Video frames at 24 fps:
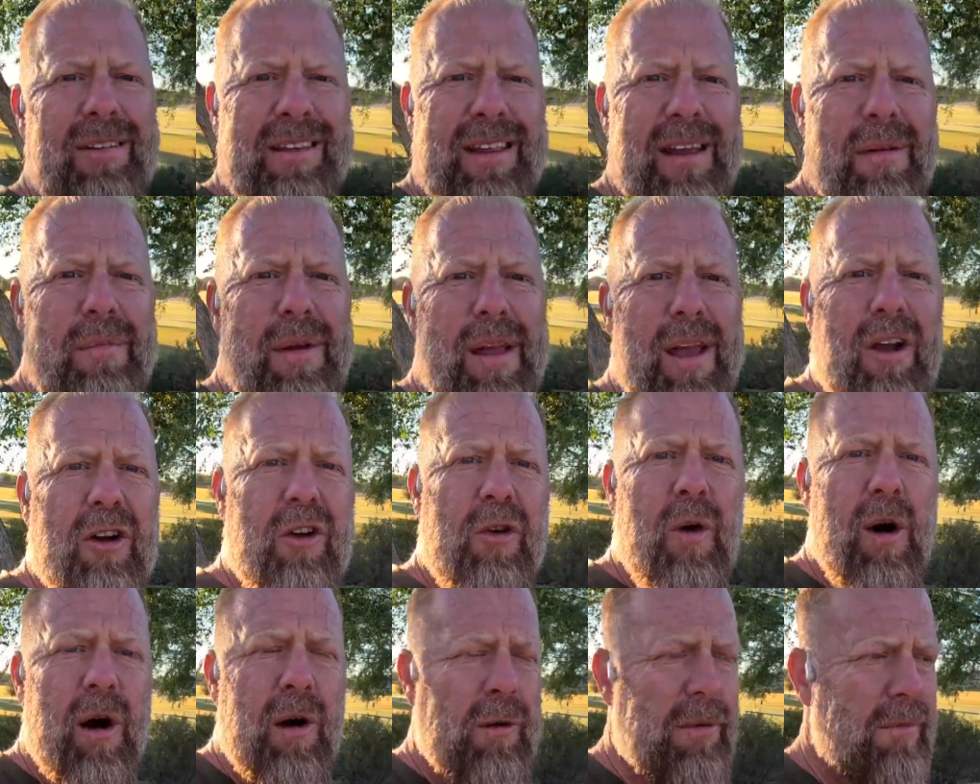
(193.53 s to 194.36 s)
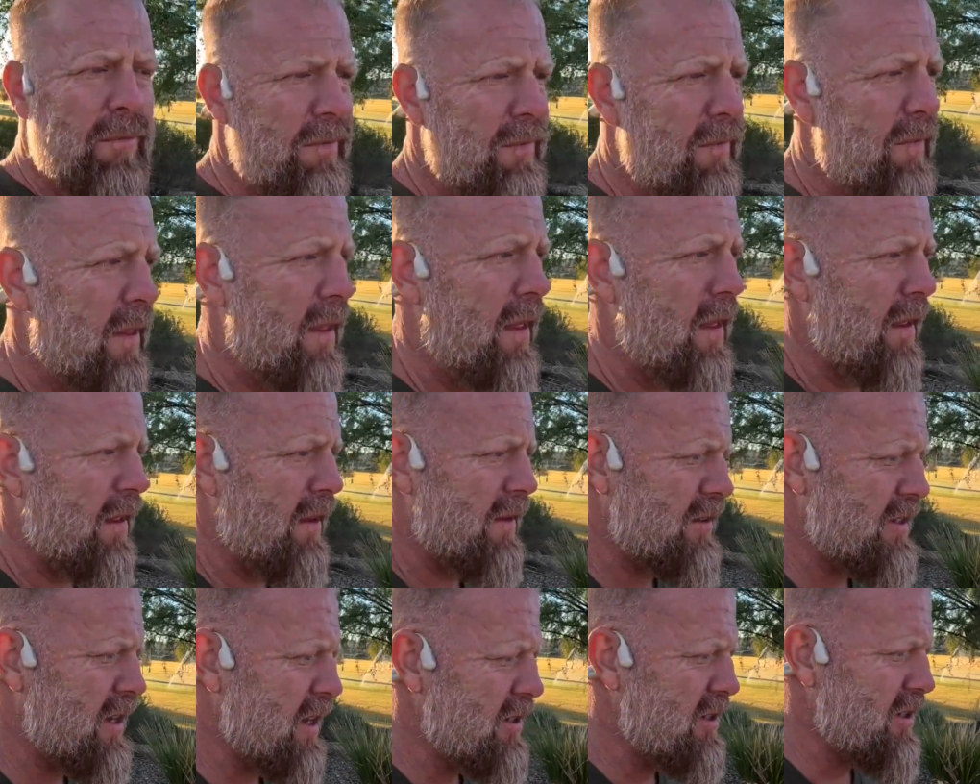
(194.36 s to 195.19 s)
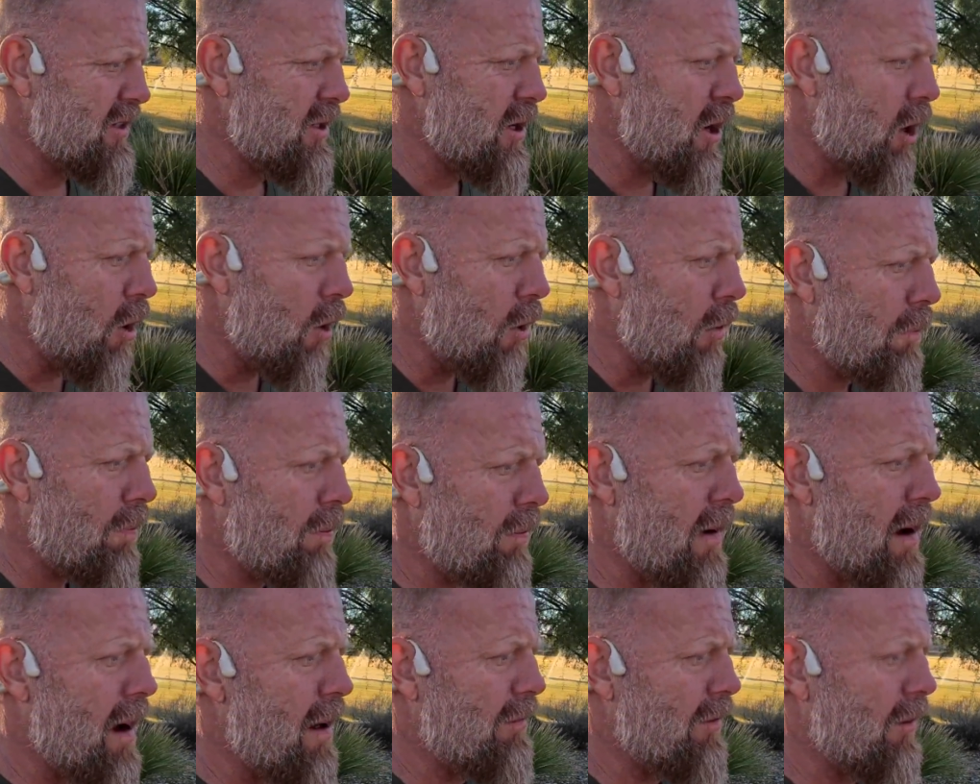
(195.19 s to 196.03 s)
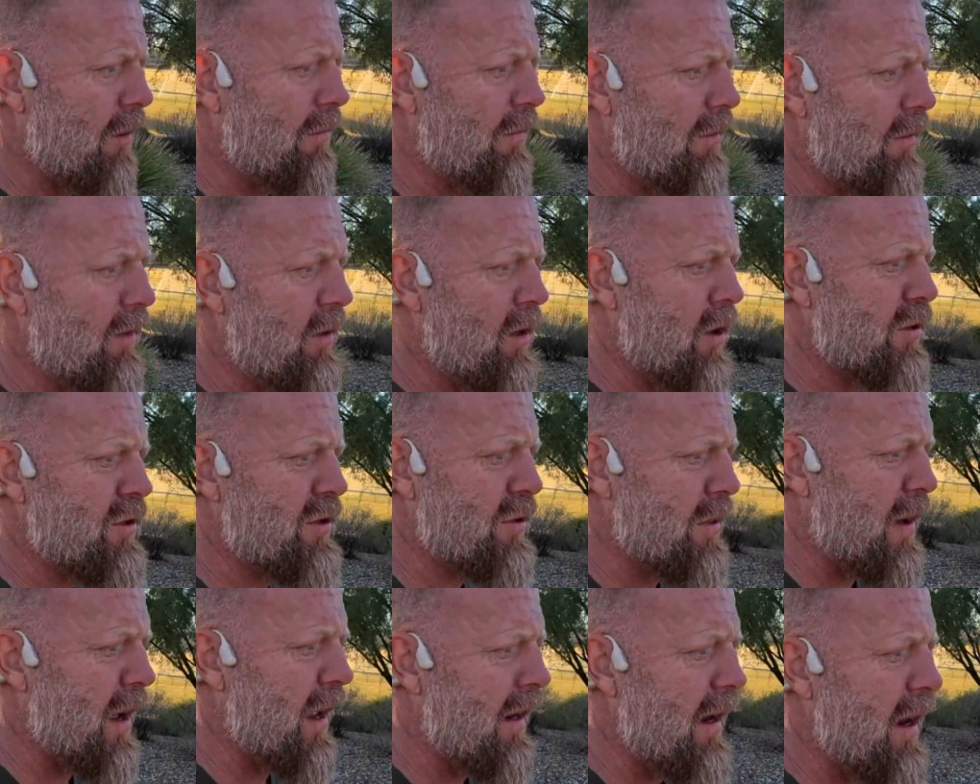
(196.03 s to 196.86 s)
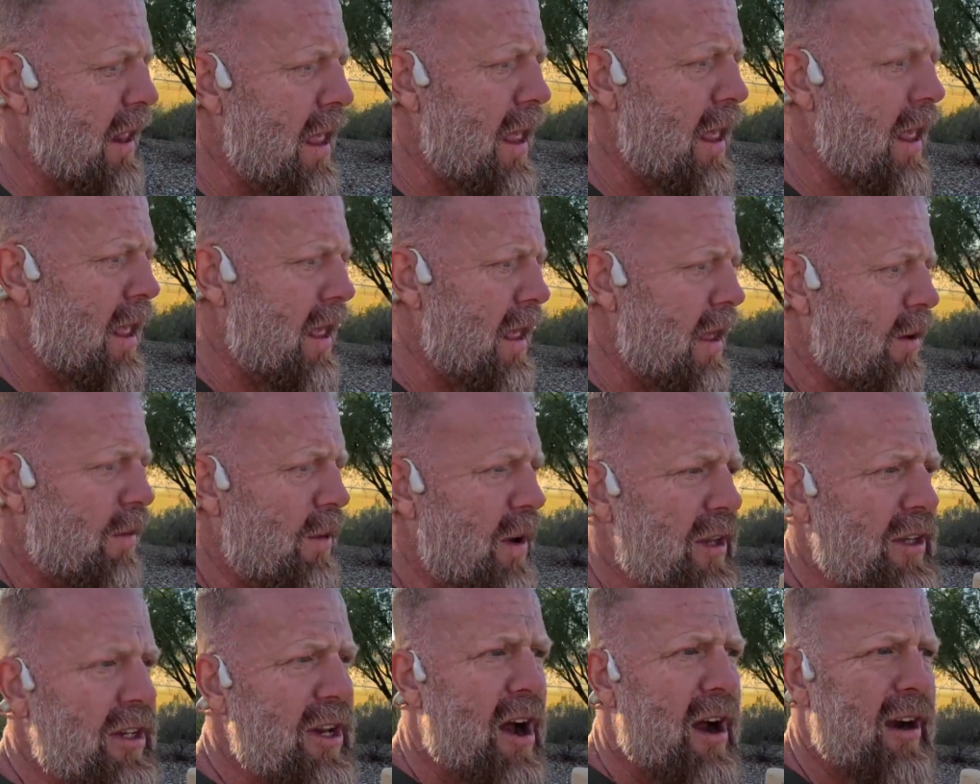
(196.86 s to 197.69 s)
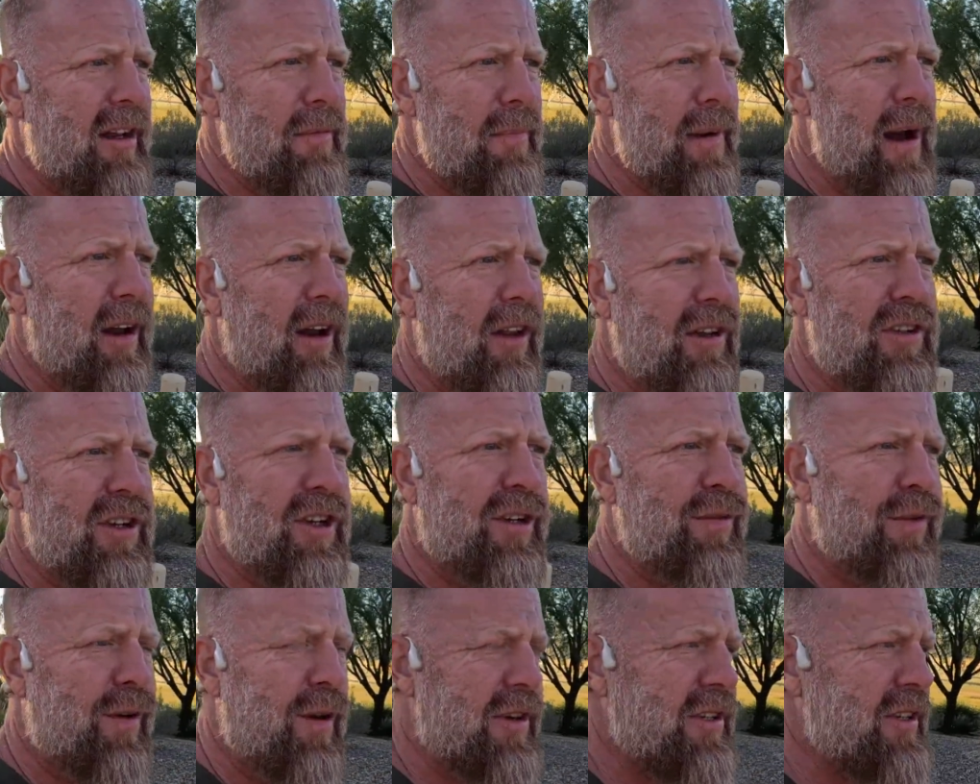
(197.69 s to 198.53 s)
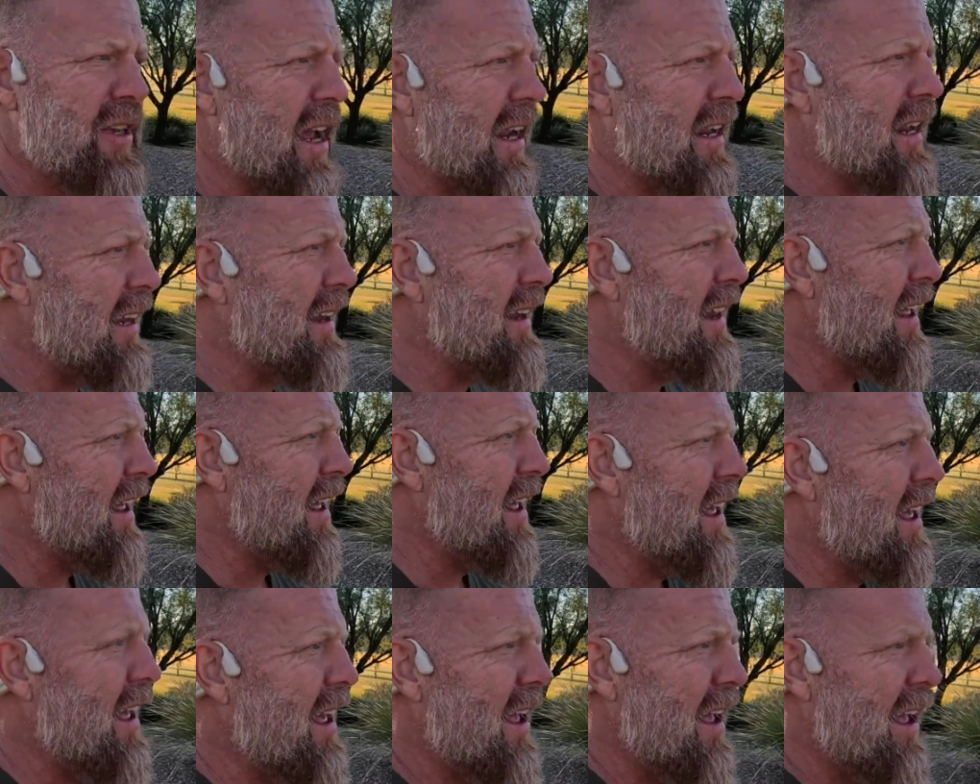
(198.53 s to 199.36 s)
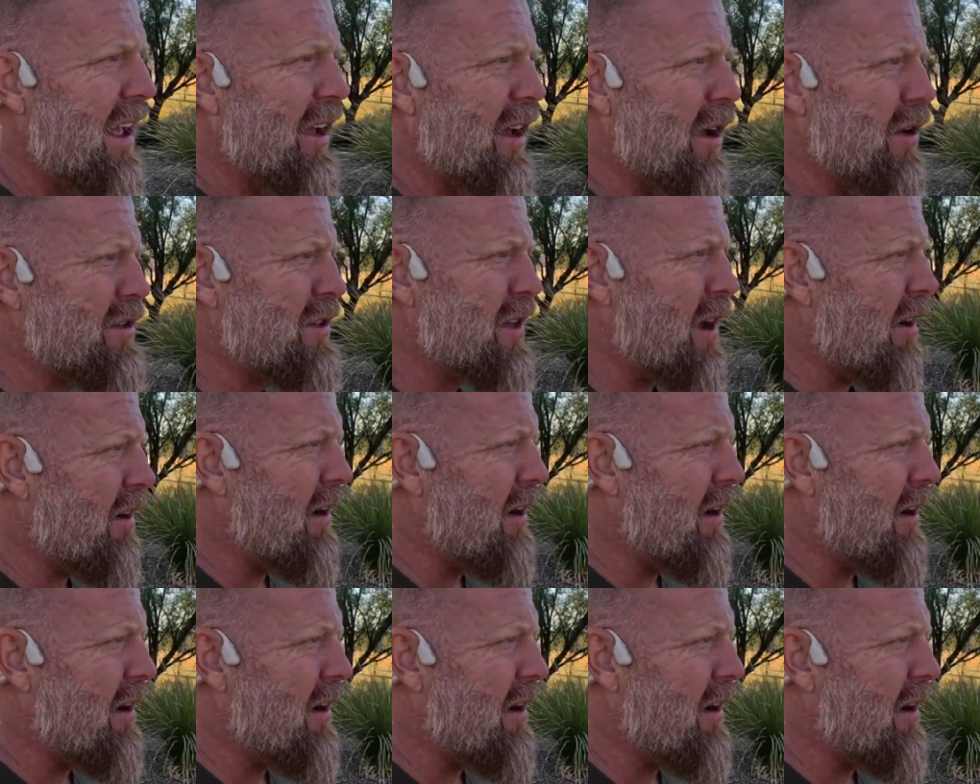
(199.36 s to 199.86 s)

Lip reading: give me a quote. He says, no problem, no sweat. We talked about it just for a second. He goes, all